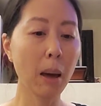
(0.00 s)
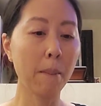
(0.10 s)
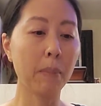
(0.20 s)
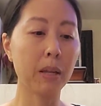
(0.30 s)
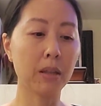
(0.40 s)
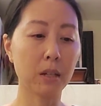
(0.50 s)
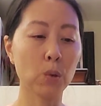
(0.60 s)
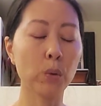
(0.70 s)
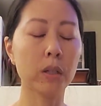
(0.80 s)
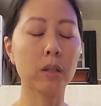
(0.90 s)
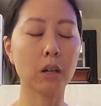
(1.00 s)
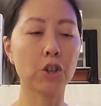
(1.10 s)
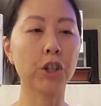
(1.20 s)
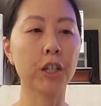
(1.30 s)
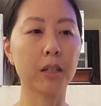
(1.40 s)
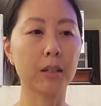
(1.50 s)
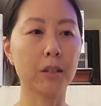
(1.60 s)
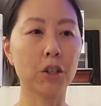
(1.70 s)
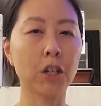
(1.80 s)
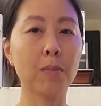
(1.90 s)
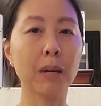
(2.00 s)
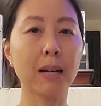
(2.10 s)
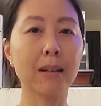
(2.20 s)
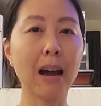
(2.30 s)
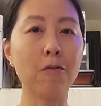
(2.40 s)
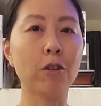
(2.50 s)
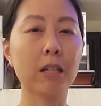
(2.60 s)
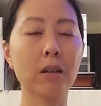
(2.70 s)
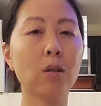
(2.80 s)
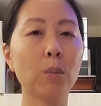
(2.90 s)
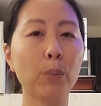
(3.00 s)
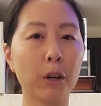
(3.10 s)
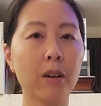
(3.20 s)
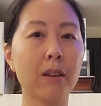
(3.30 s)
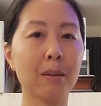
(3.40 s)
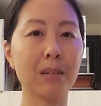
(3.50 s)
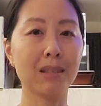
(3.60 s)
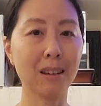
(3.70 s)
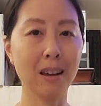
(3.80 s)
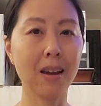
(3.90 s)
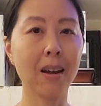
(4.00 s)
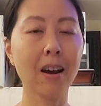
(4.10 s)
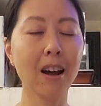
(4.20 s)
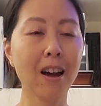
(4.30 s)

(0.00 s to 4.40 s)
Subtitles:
but this was such a good decision because every single book that I'm seeing,